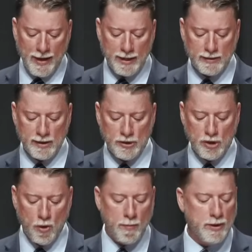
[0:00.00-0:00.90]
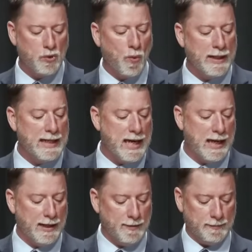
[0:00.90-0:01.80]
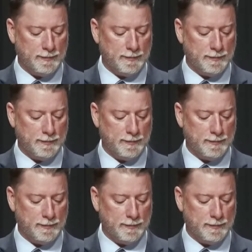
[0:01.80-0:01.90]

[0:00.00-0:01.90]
and that is in Job 29.